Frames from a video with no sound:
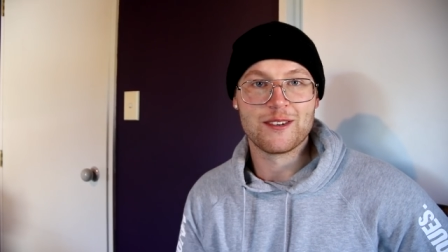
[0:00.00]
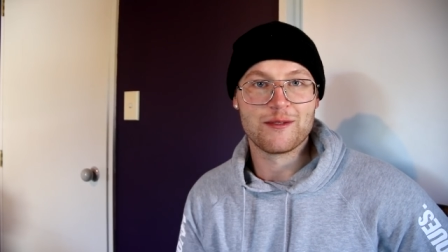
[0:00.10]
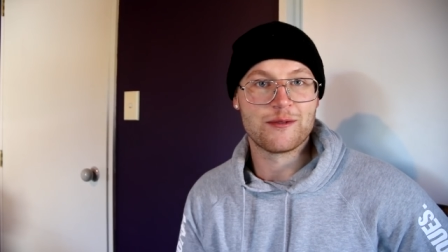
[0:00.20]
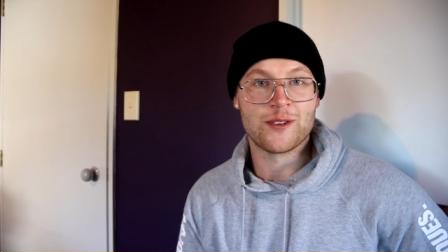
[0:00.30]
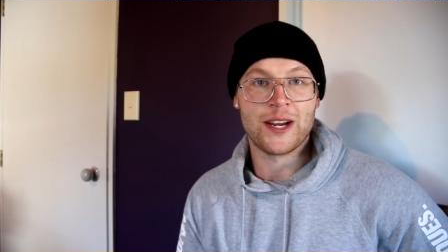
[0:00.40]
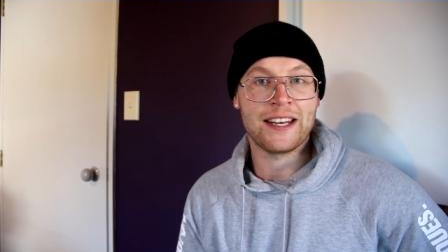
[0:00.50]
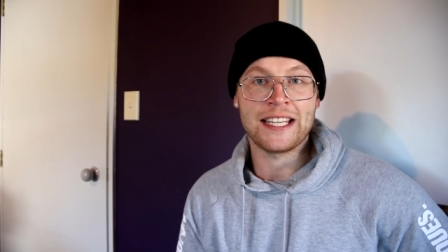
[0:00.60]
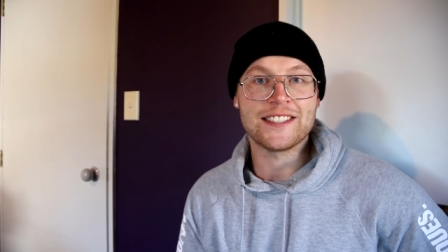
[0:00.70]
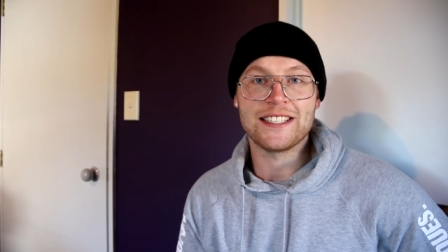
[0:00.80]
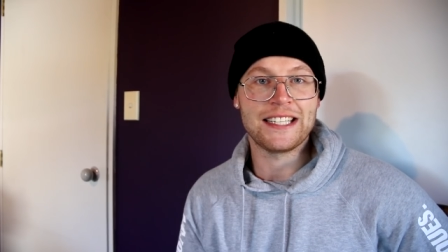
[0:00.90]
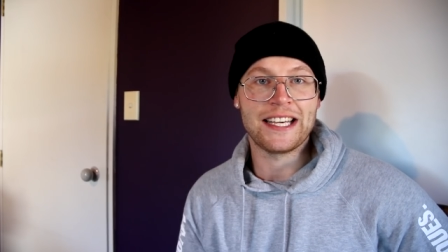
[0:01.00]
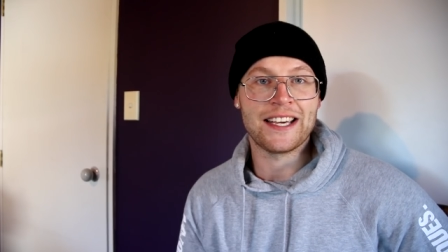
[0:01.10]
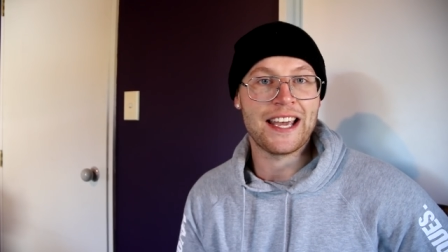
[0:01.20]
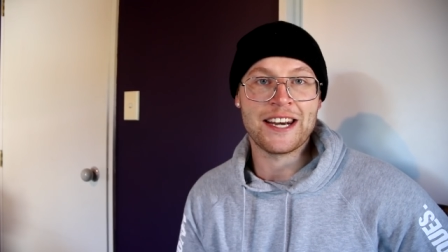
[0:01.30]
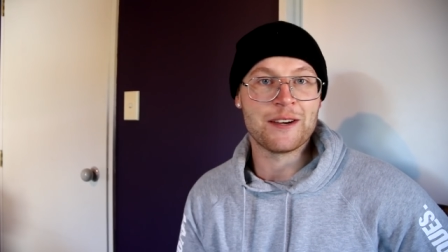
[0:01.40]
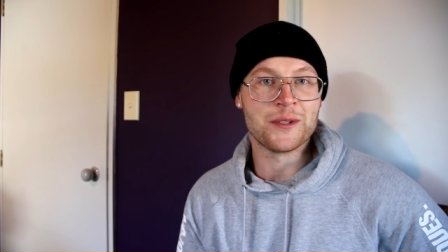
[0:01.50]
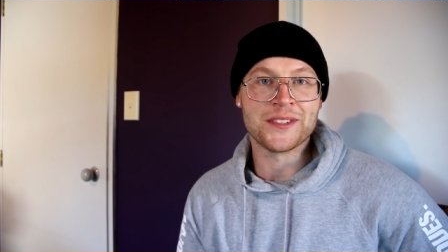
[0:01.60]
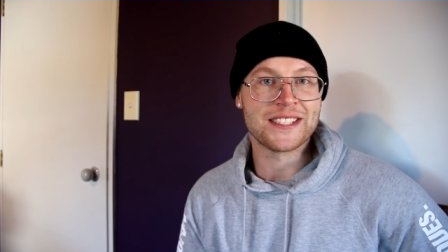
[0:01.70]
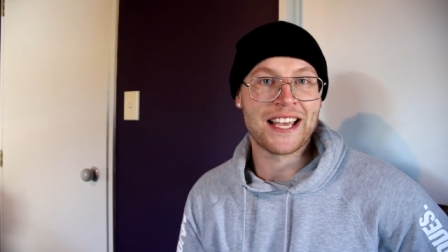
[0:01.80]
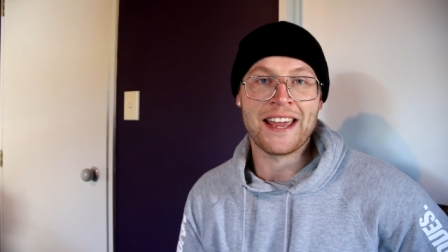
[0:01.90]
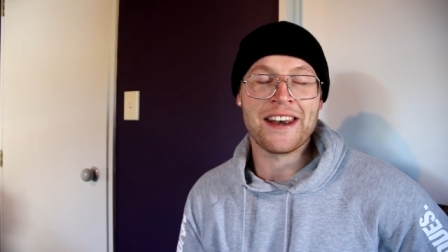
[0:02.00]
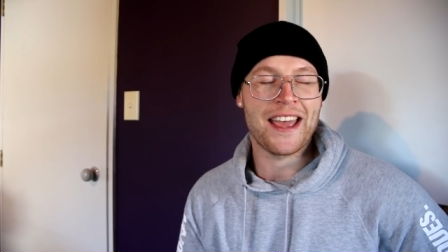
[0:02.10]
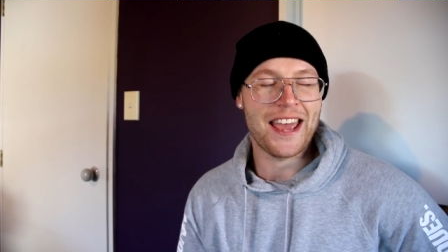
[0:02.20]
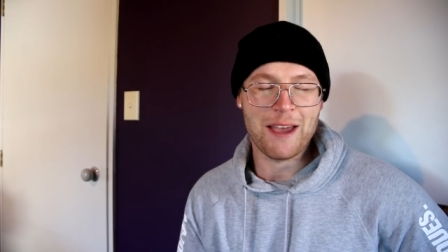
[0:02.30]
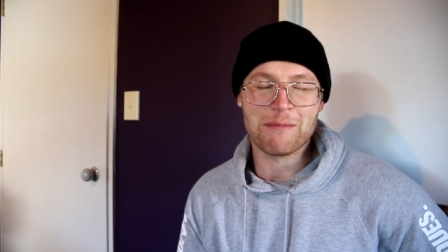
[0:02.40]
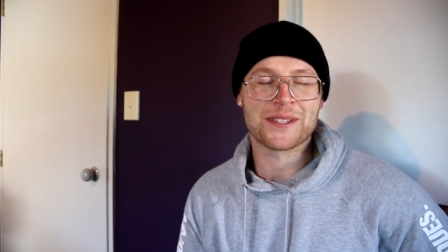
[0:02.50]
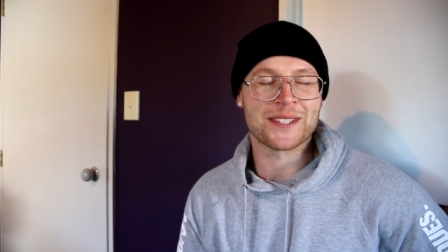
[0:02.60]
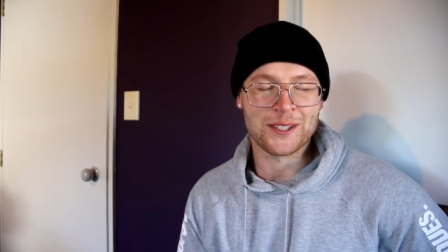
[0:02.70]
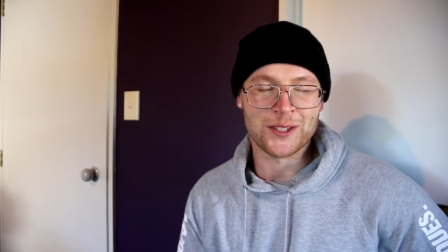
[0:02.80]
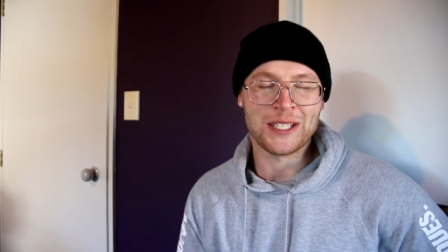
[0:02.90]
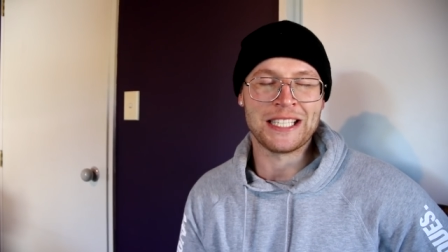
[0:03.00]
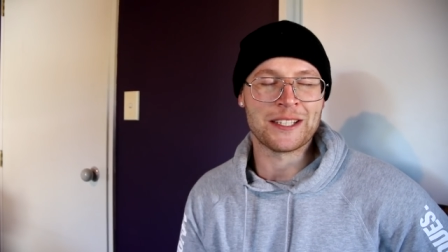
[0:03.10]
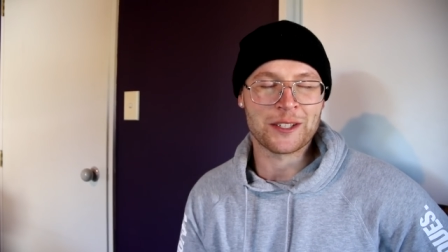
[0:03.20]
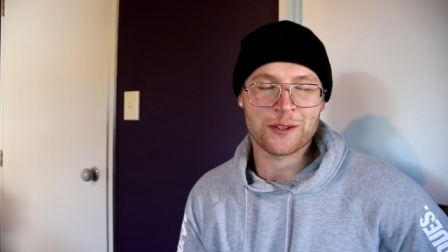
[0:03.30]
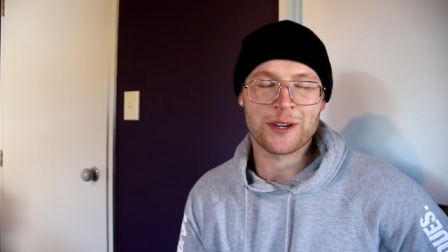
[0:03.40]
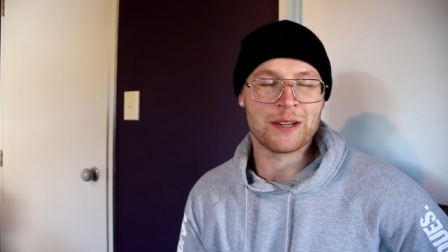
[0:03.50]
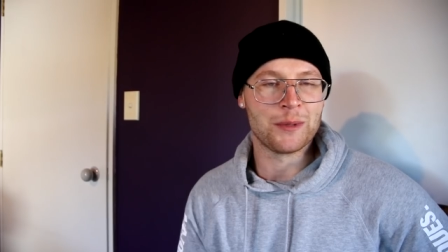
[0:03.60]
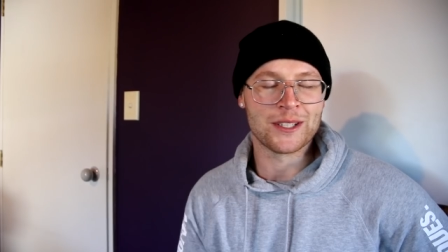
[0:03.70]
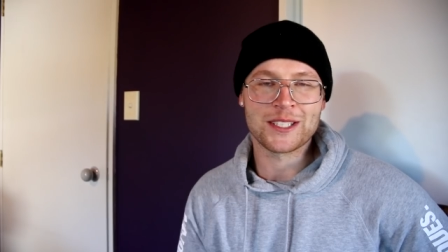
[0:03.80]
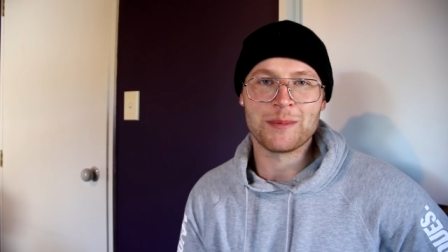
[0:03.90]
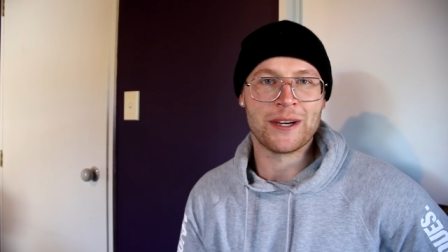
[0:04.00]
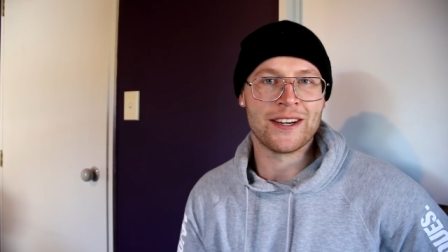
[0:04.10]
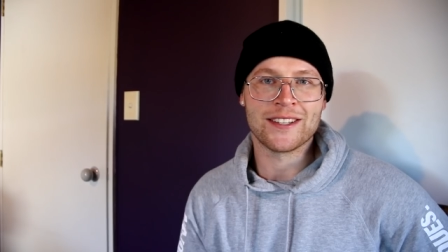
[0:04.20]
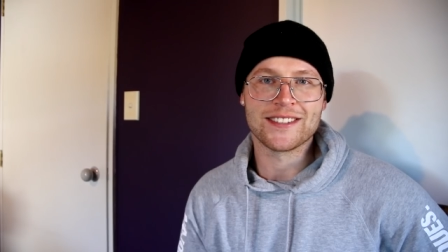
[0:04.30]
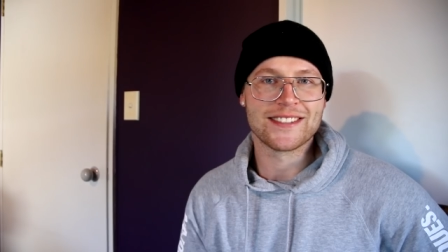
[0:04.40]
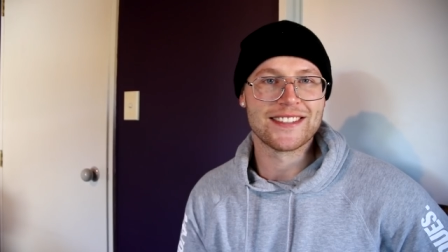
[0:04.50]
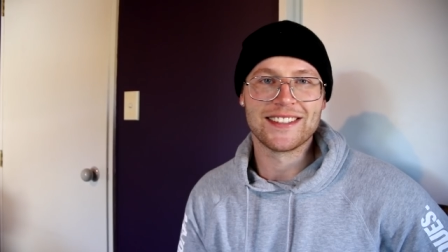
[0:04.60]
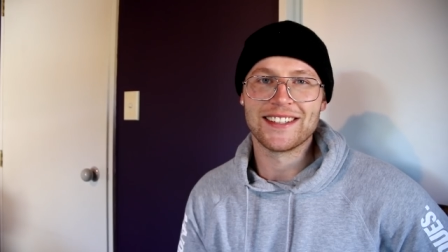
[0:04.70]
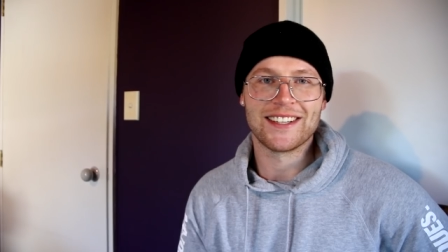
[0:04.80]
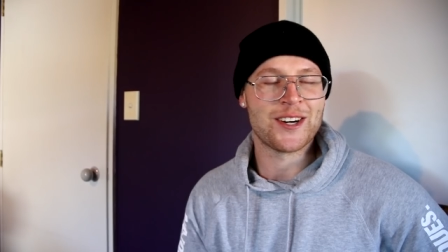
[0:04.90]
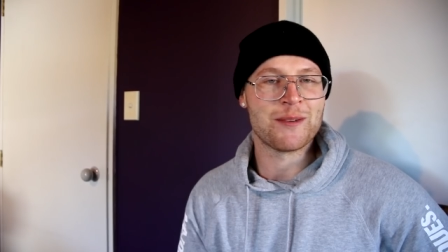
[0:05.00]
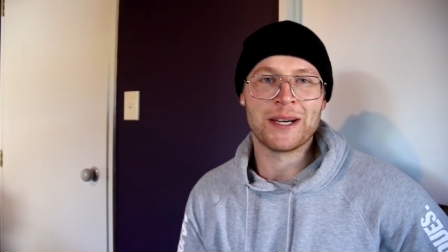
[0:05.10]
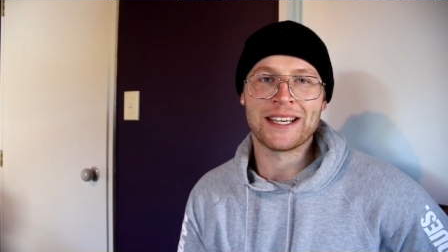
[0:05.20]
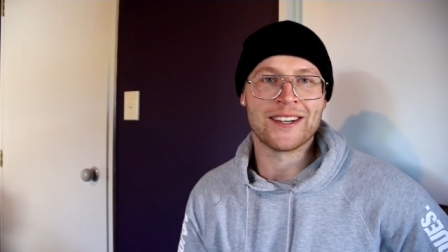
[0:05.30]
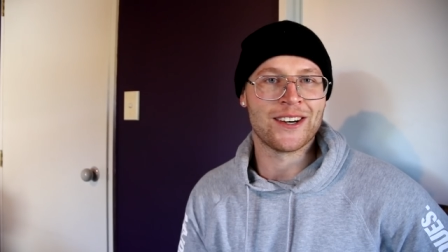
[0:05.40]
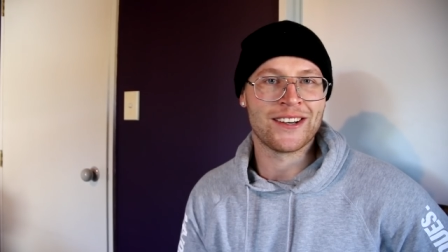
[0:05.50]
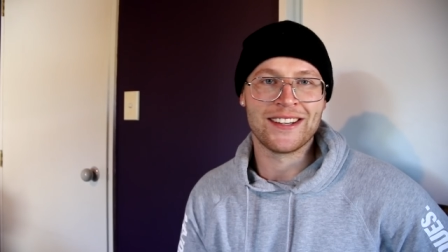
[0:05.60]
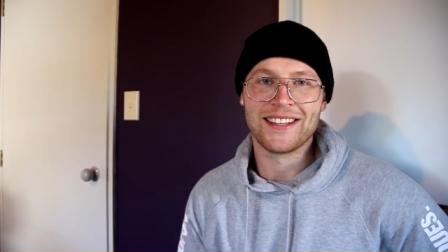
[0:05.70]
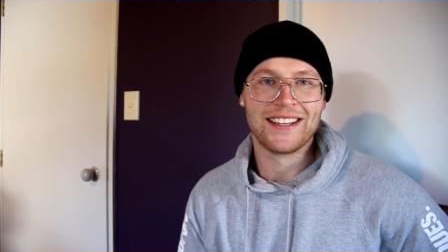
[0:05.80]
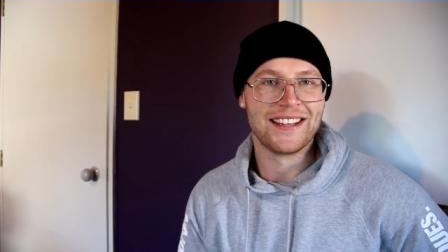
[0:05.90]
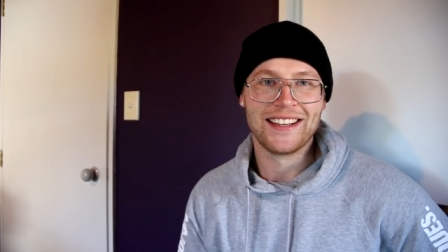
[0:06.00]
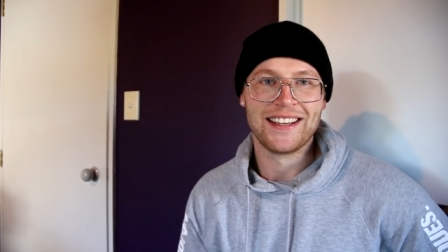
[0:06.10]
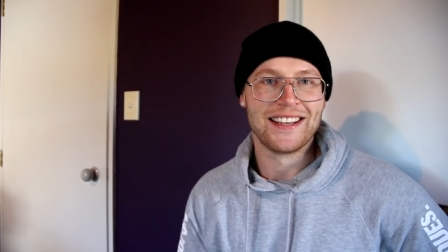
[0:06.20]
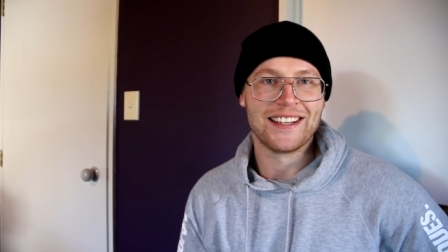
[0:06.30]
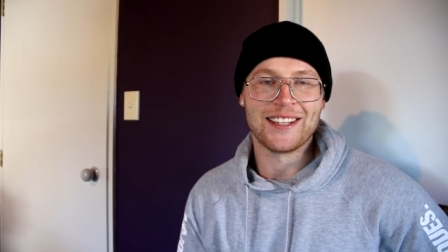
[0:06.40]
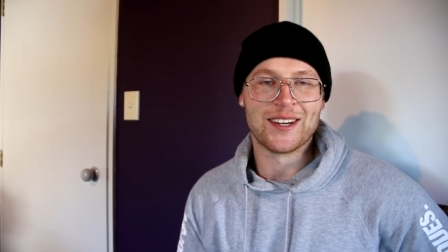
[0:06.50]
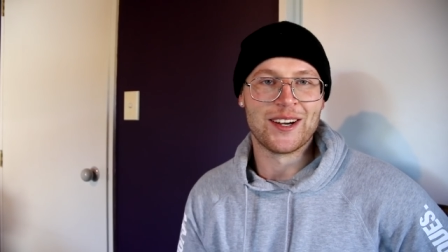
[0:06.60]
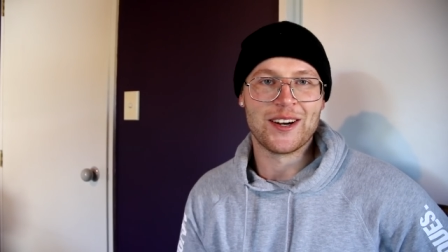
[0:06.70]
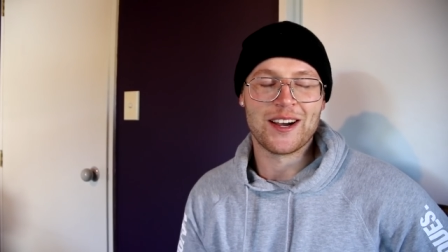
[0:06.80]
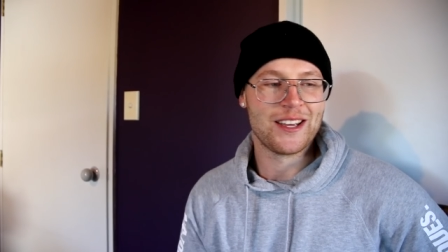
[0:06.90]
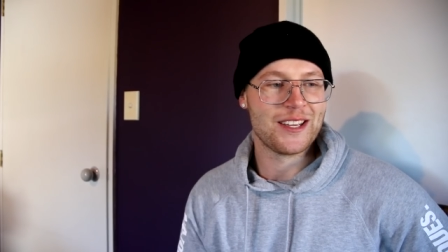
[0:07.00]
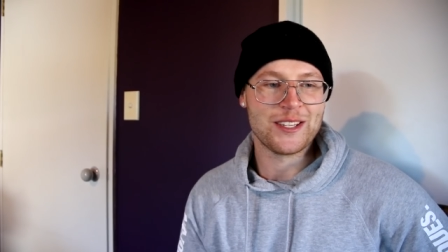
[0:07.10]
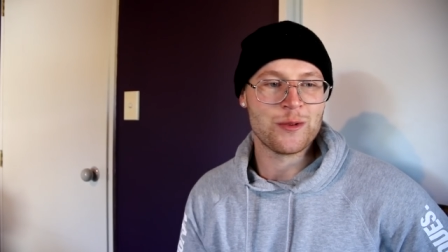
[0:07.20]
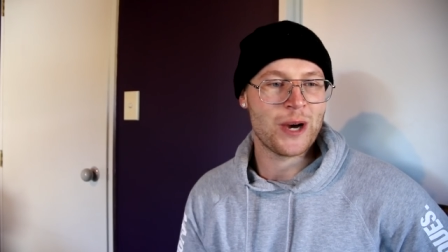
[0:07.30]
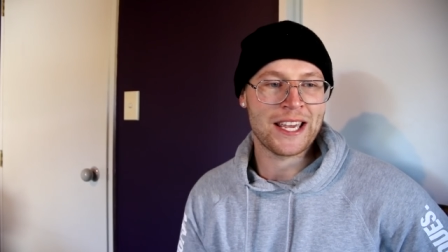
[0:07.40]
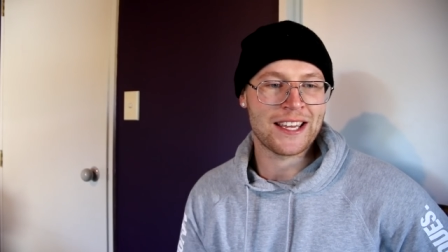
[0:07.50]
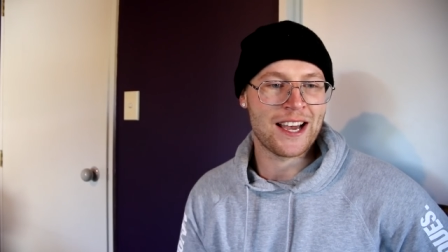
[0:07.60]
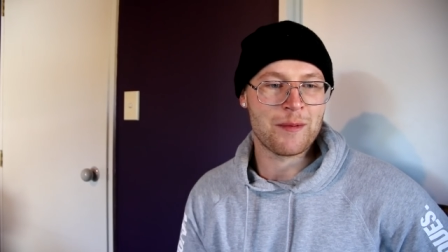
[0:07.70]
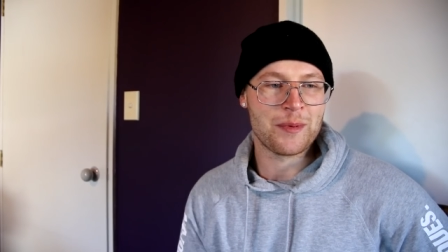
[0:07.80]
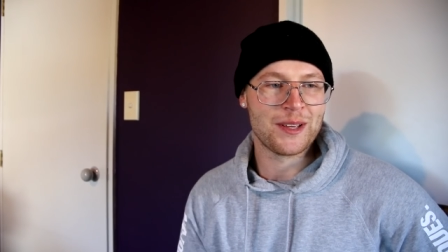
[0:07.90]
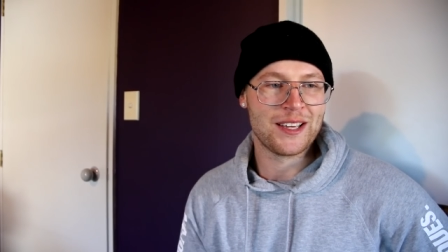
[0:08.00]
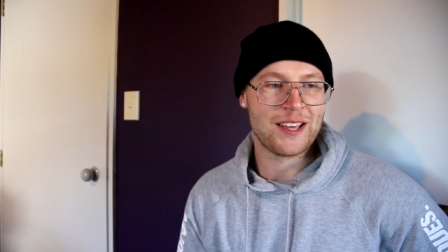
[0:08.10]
for at least a year, and it was an absolutely incredible experience. Oh my god. You know, you wake up